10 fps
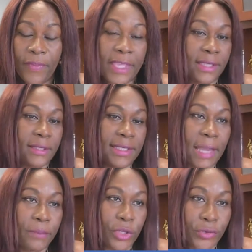they
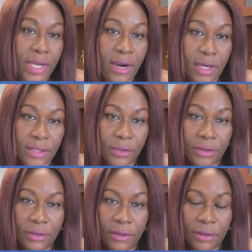stamp your green card,
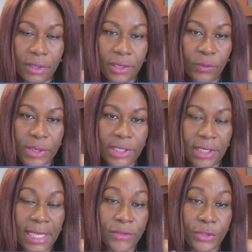which
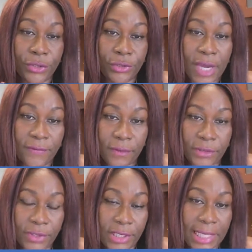allows you to travel
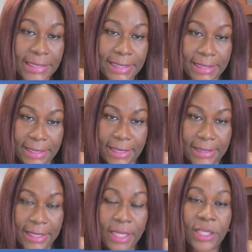to the United
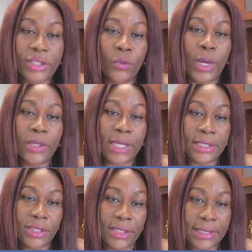States. So when you get
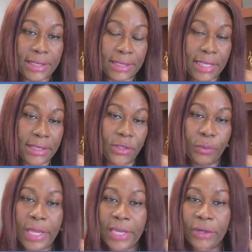to the United States, you
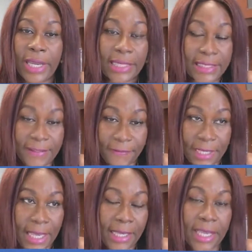pay your Ellis
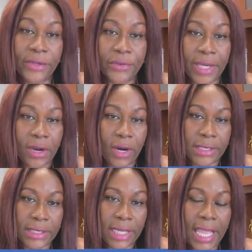fee and get your green
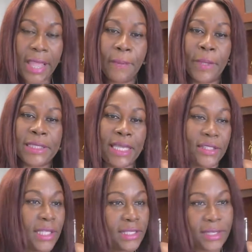card. But as
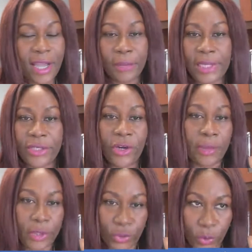soon as you come in, you're
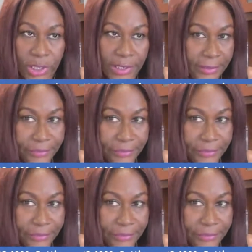able to work.